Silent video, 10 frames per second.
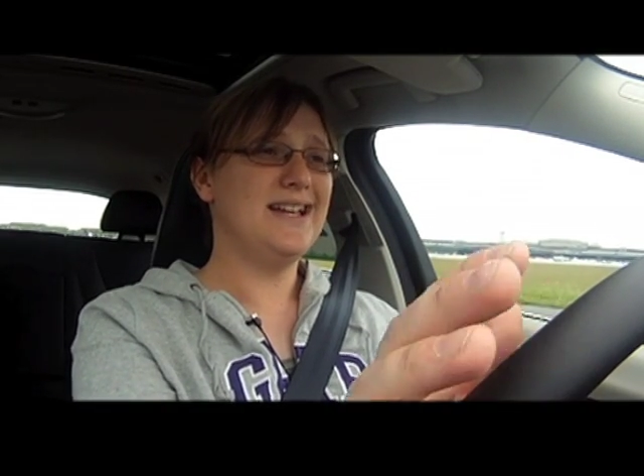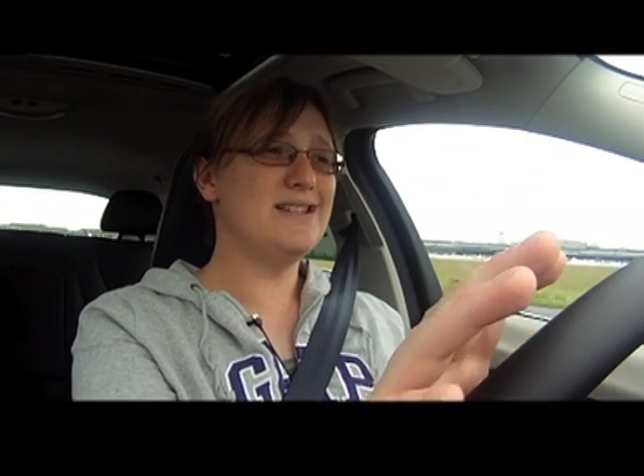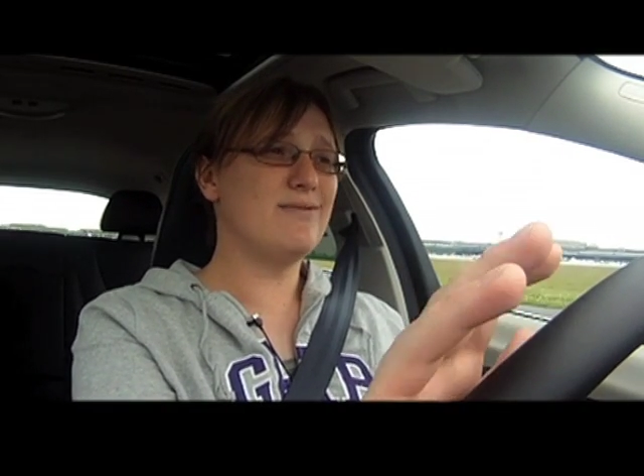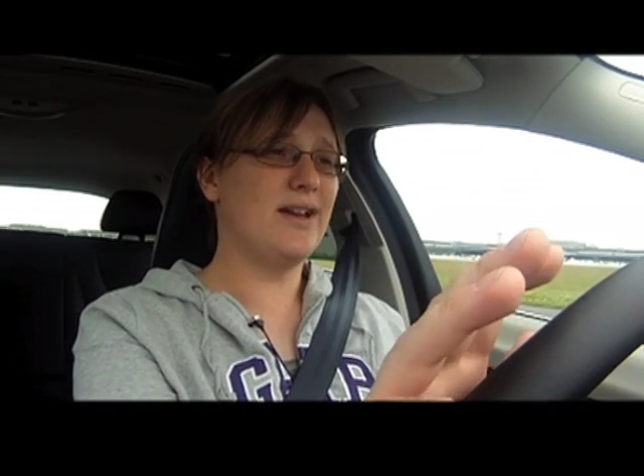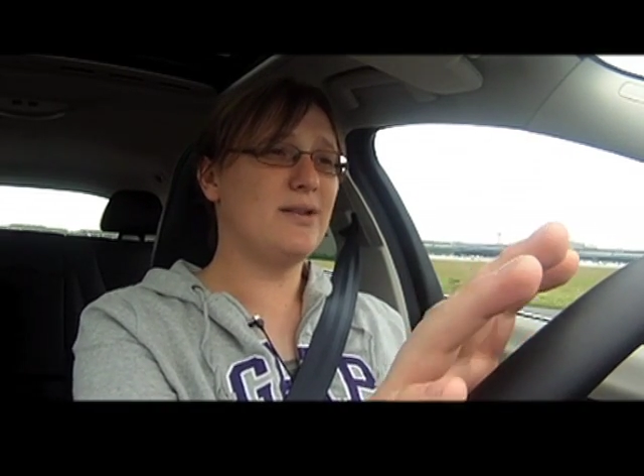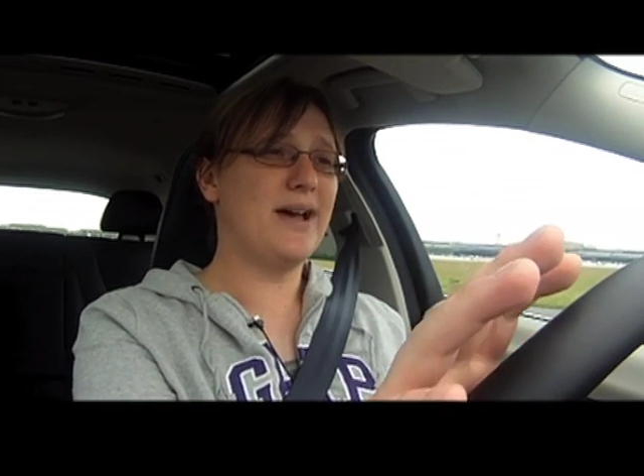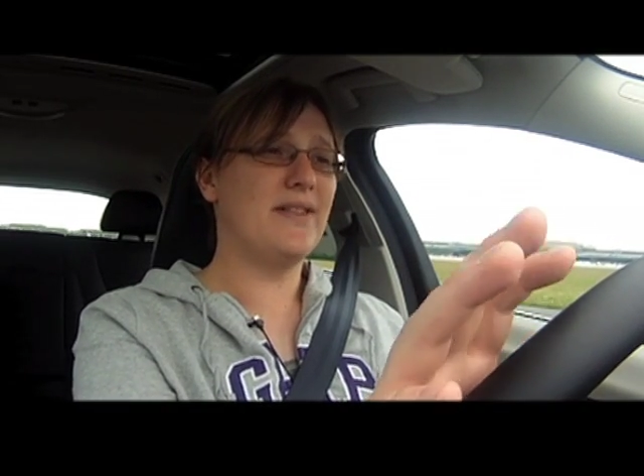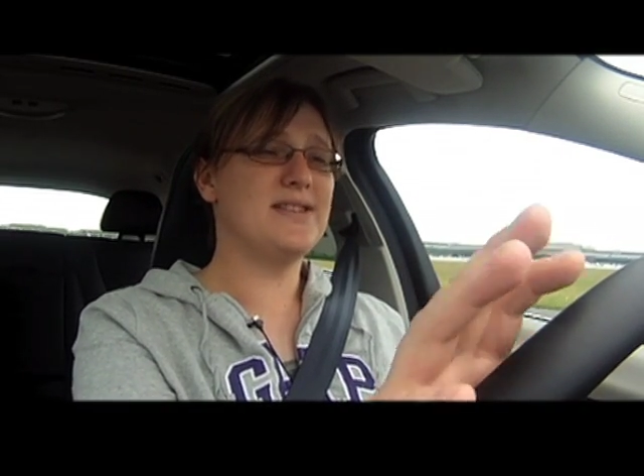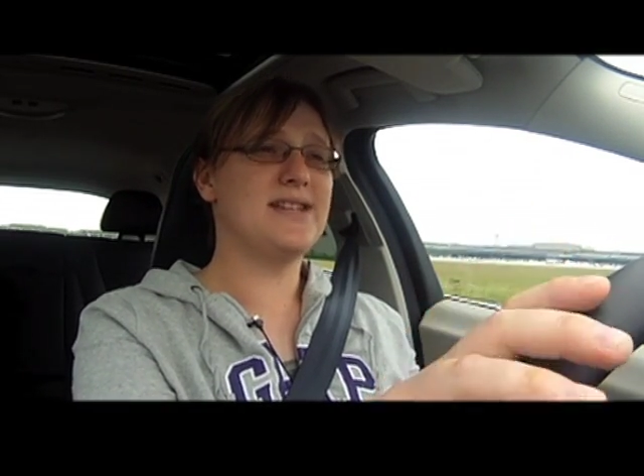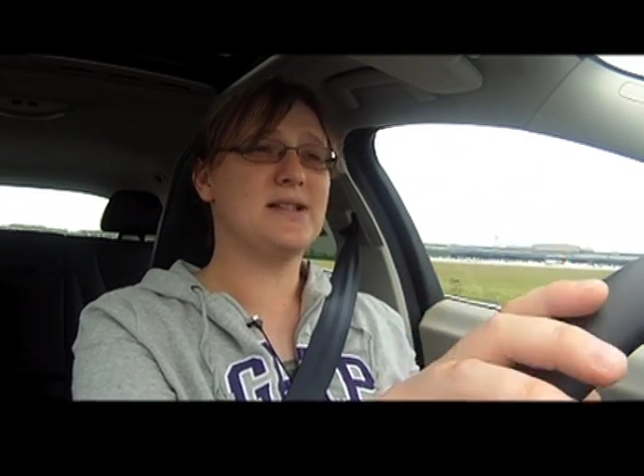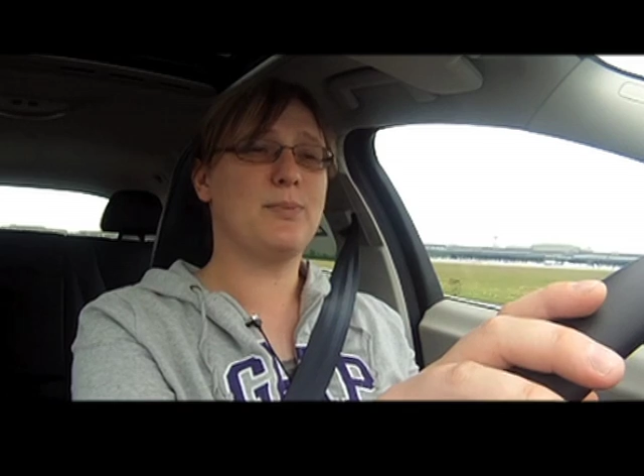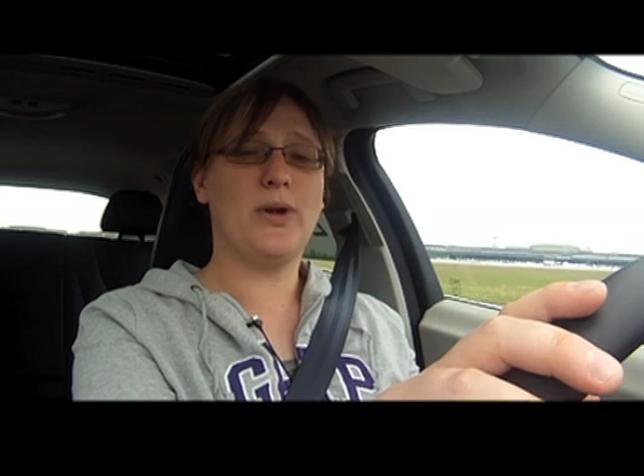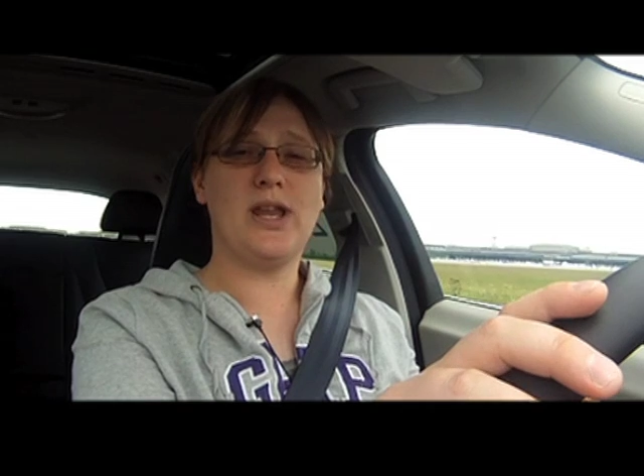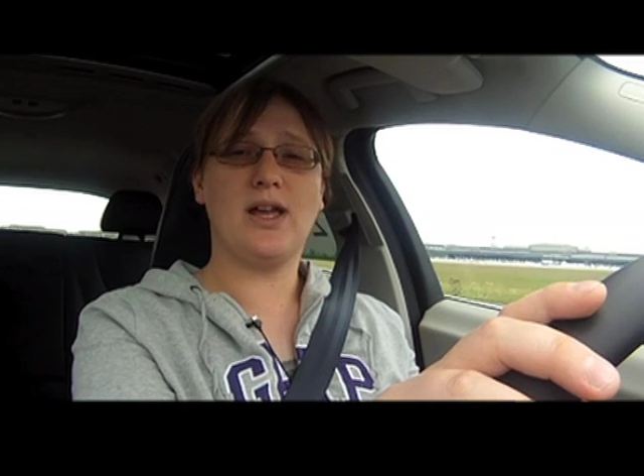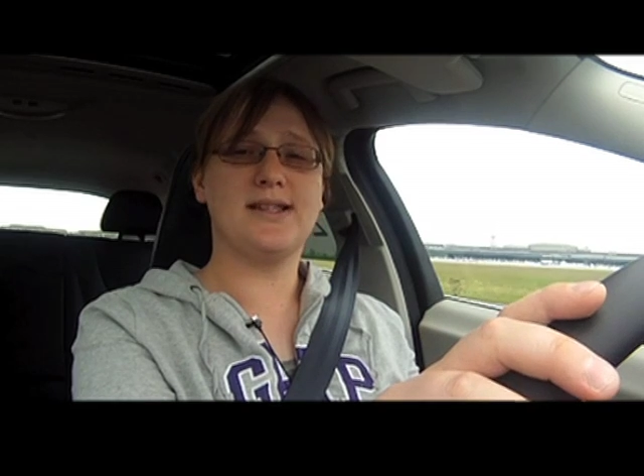is around about the
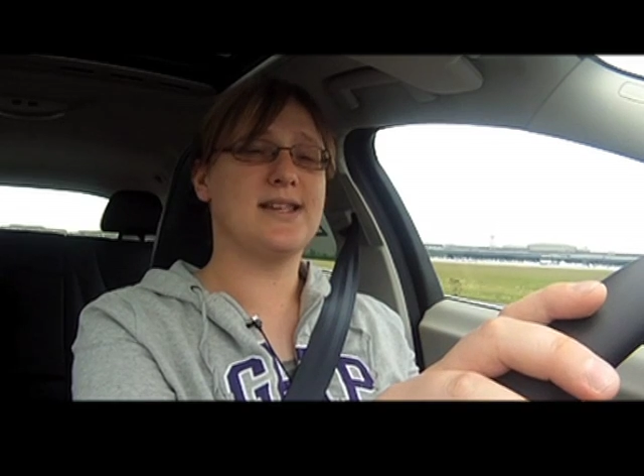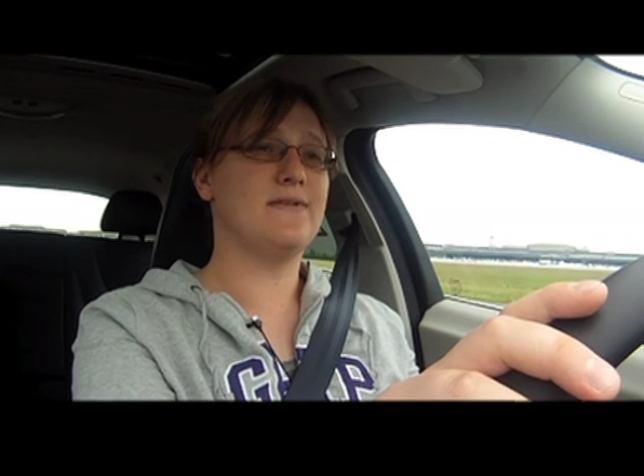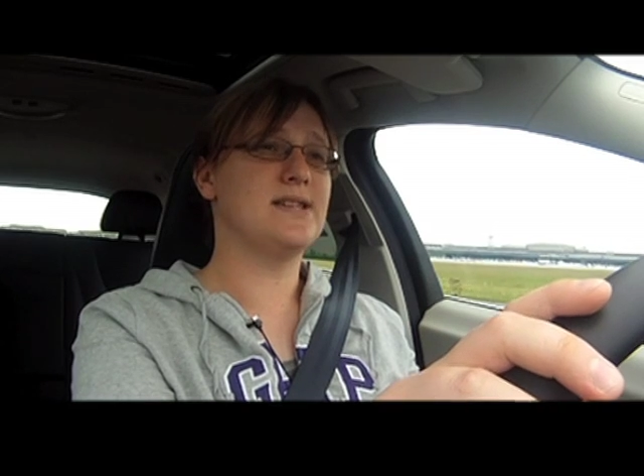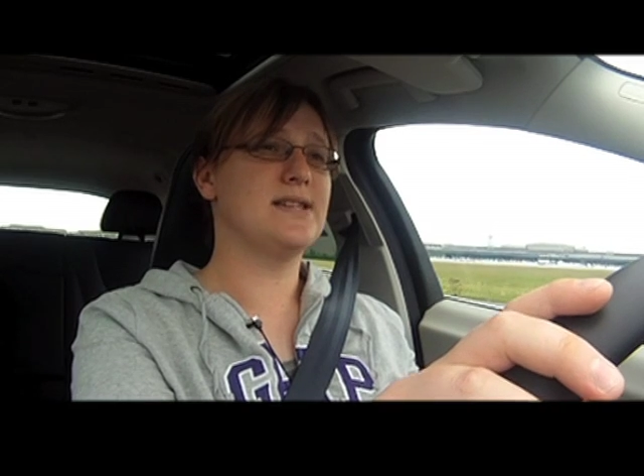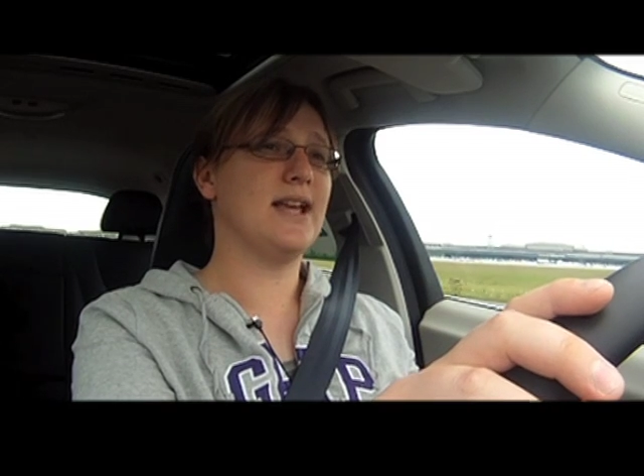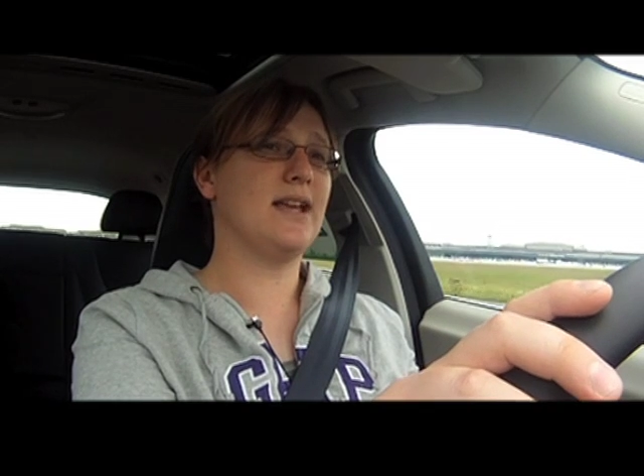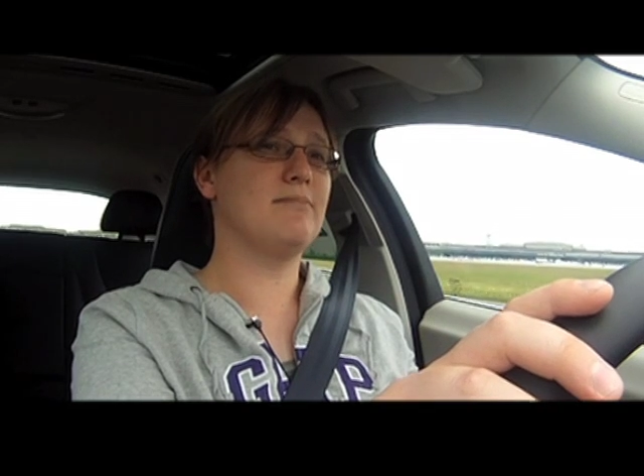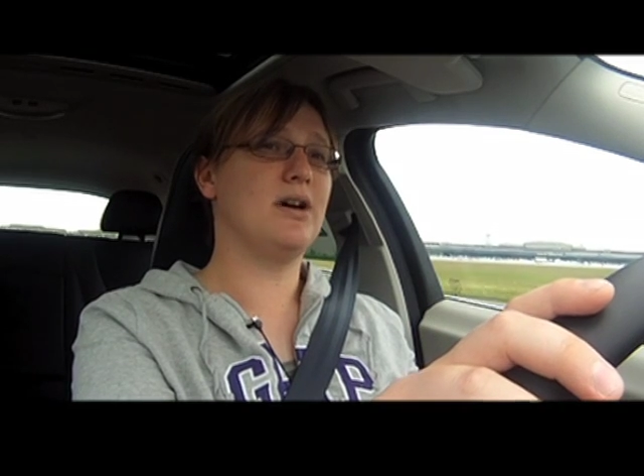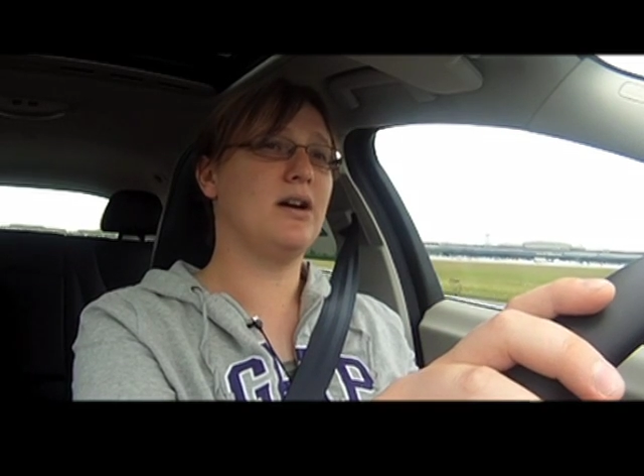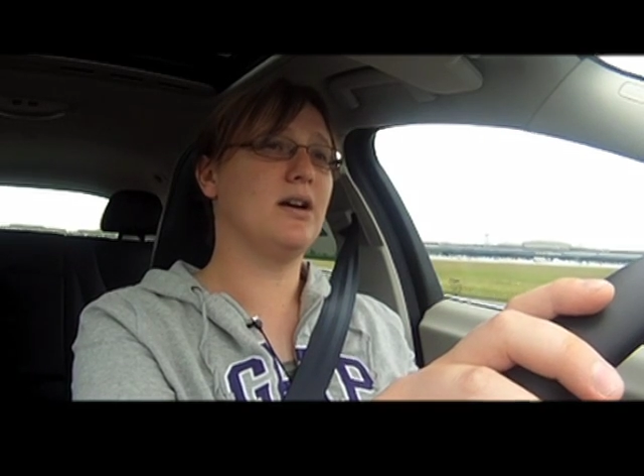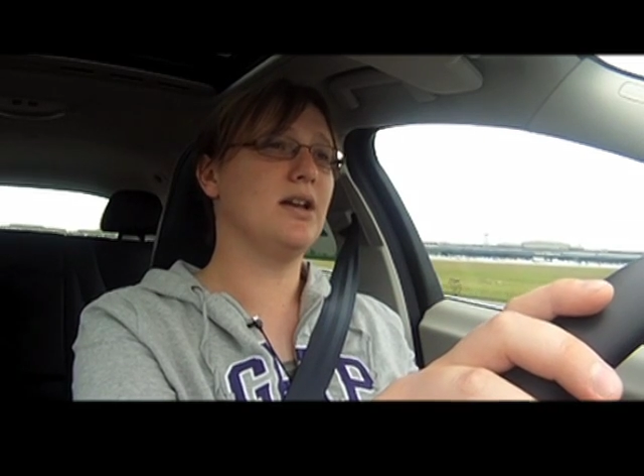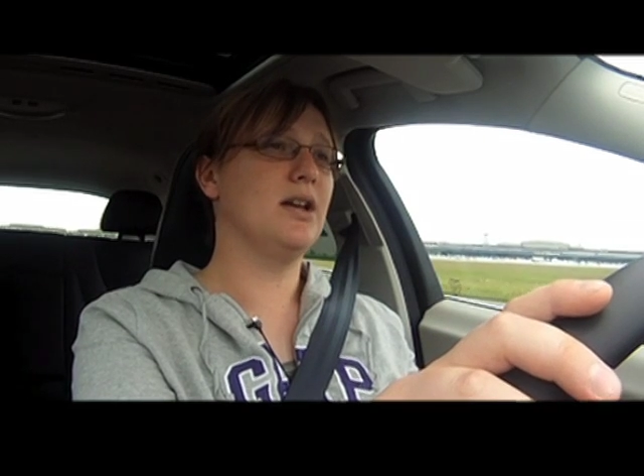6.97 second mark,